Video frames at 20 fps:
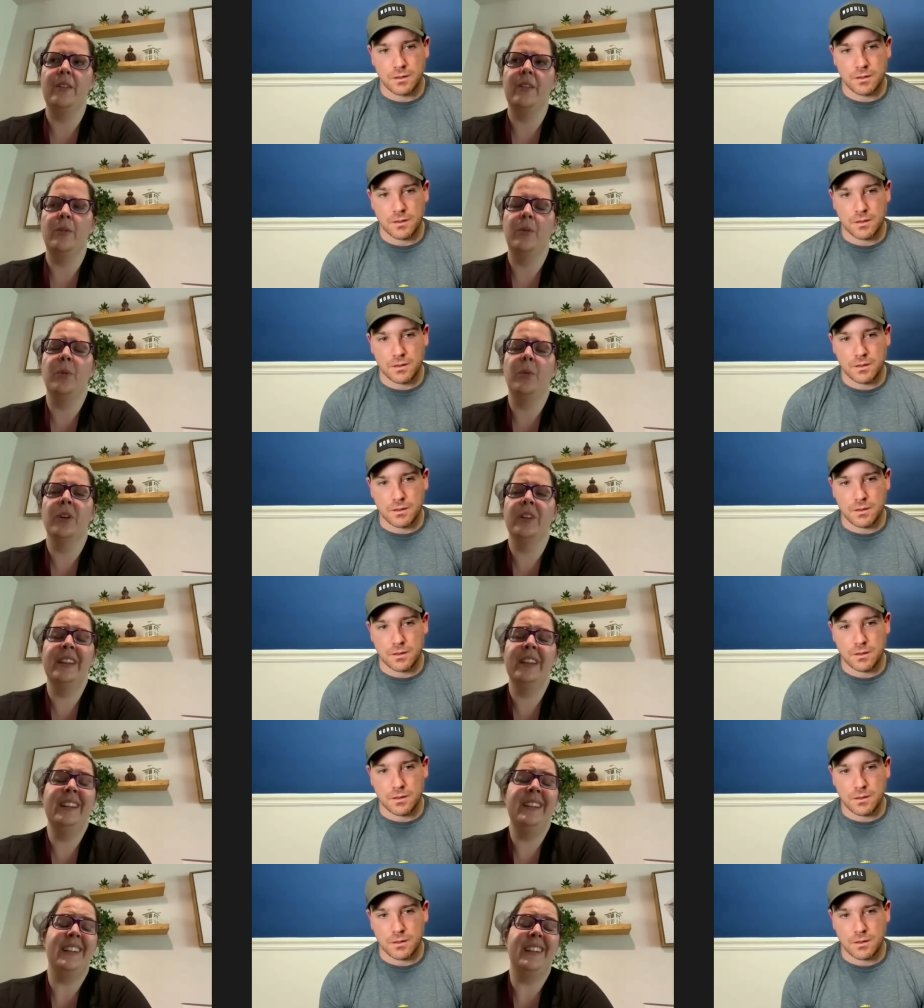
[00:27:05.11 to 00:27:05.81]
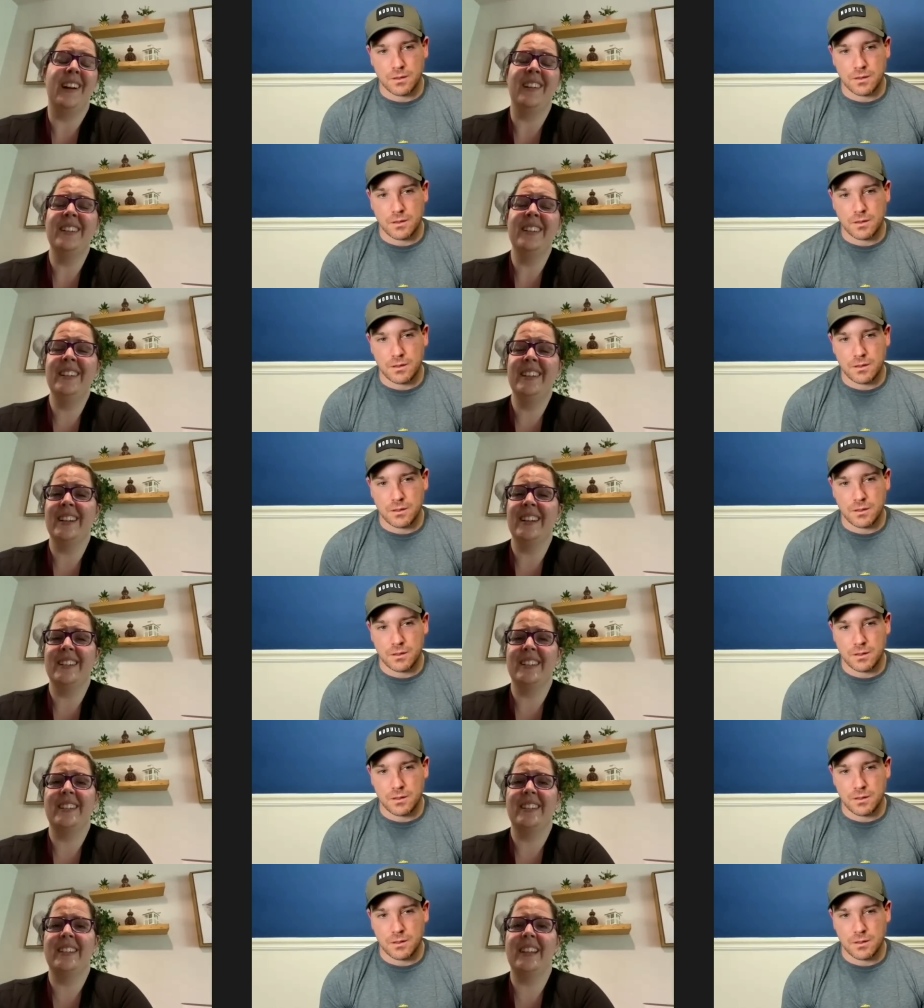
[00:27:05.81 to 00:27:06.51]
Speaker 1: were the
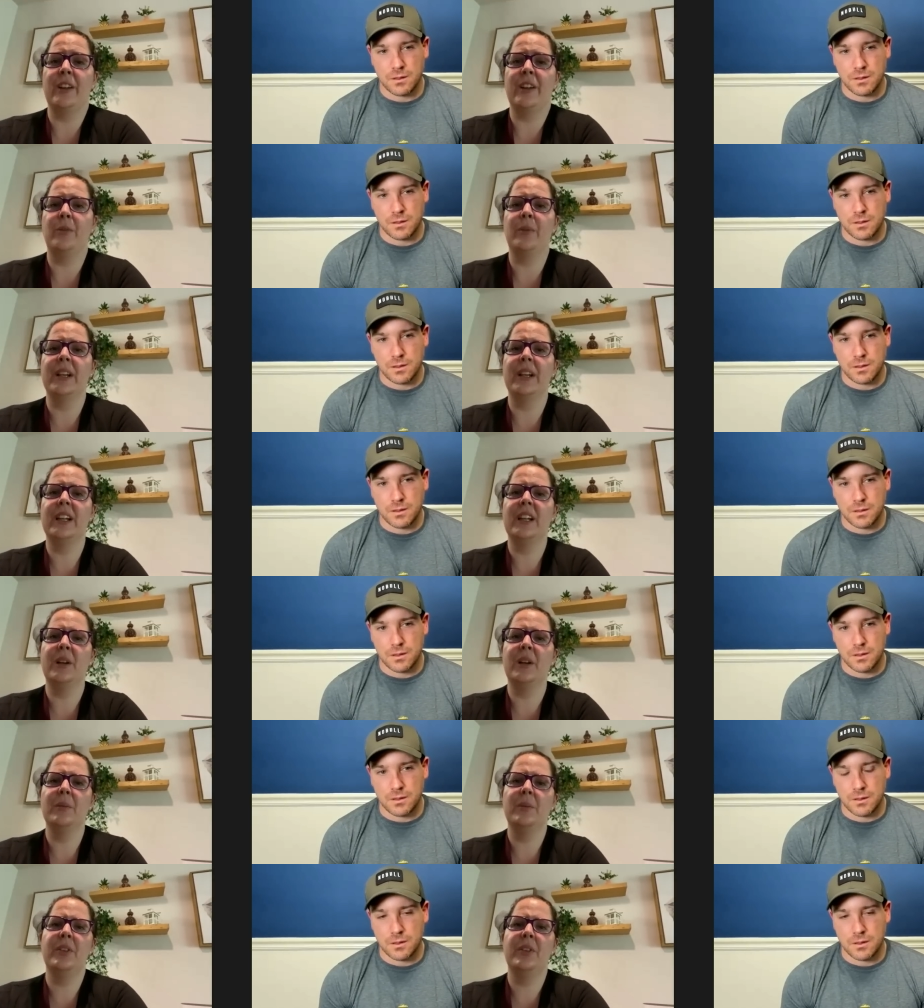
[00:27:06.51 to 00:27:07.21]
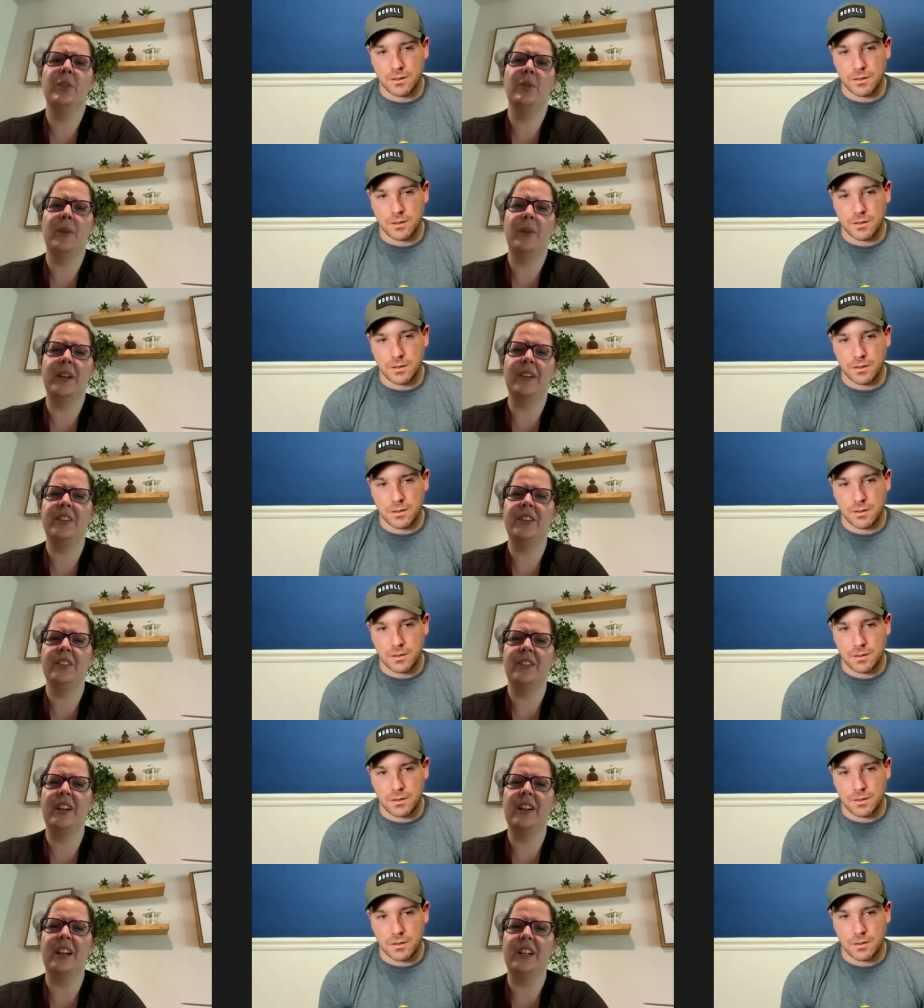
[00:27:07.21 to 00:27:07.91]
youngest. Like when it comes to
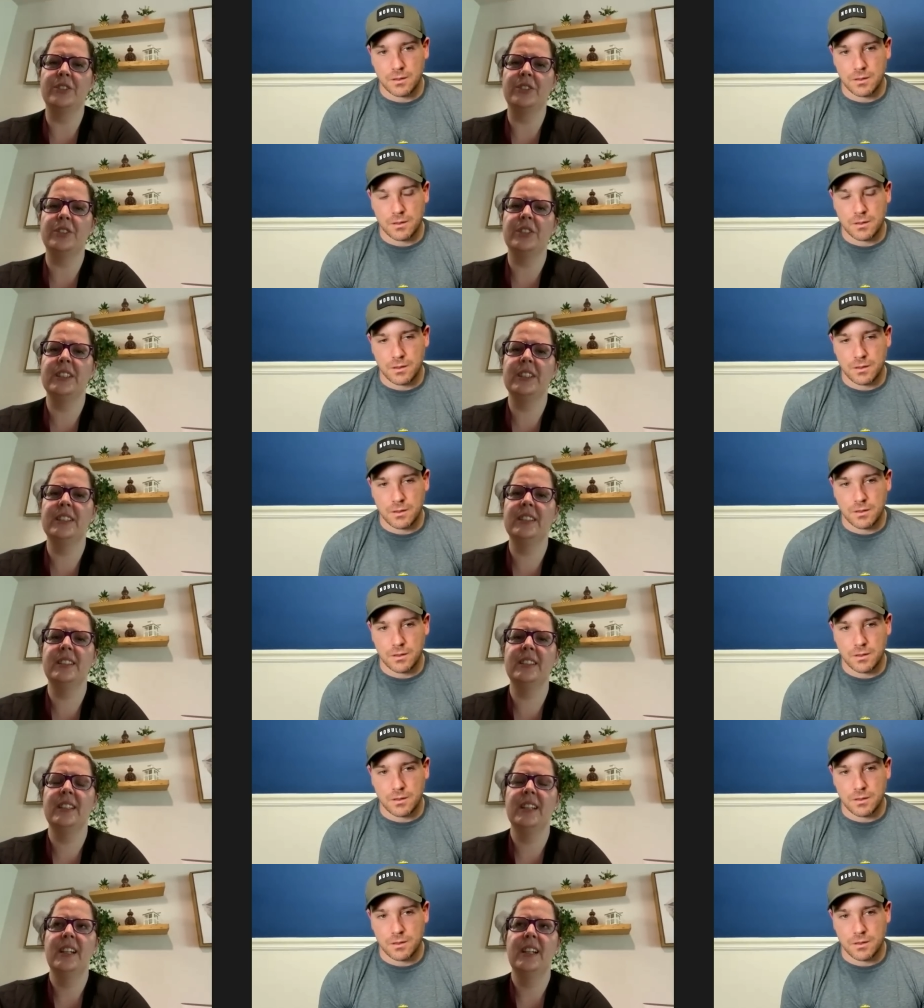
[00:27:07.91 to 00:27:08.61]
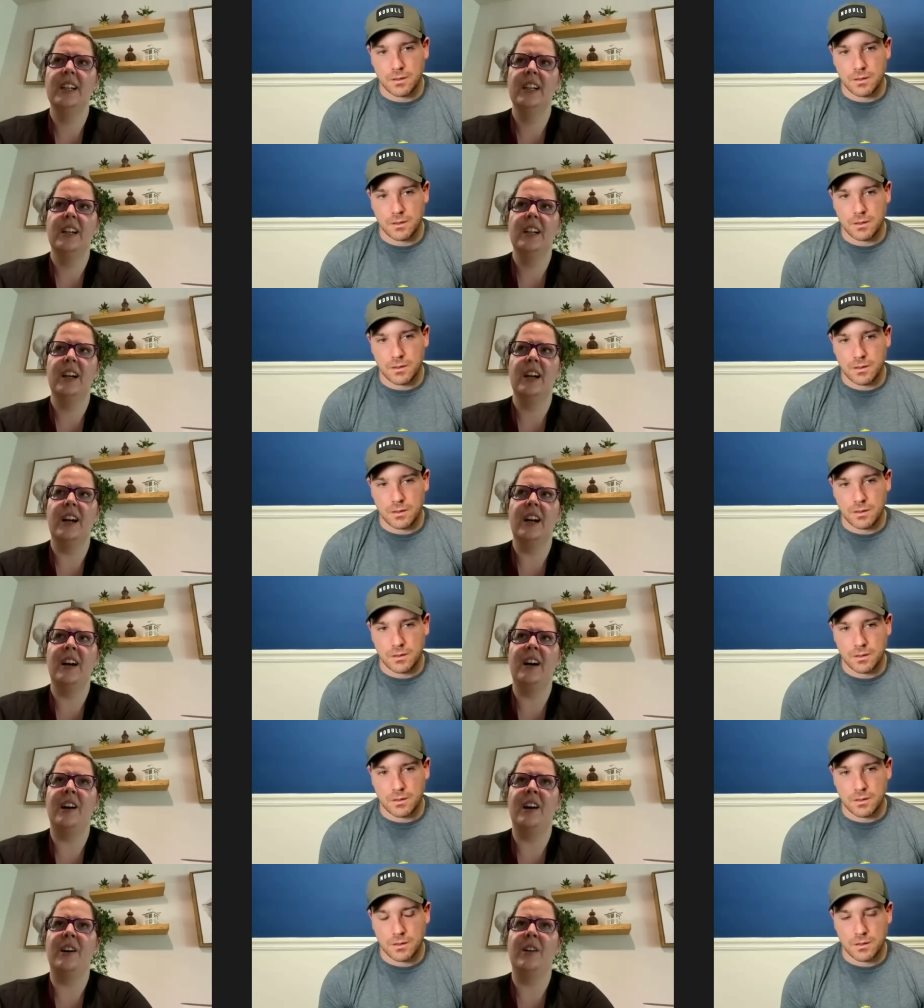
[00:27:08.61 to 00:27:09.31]
Western countries,
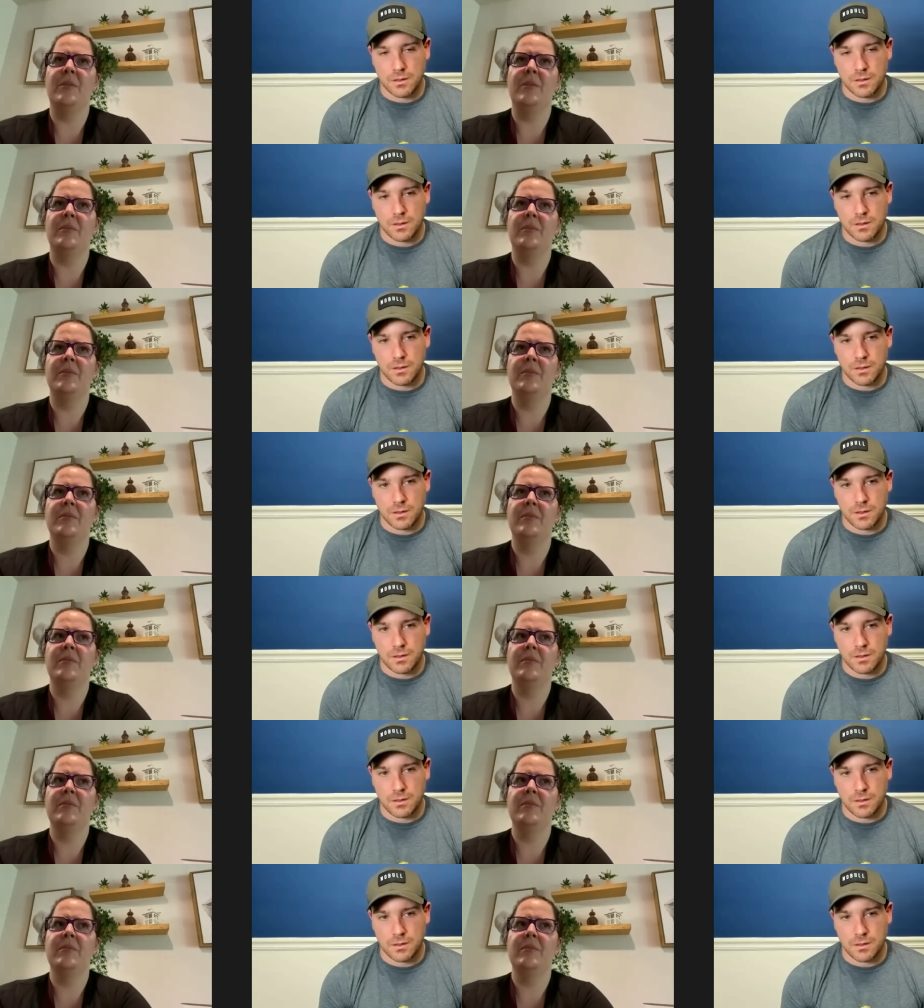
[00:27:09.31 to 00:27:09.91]
um,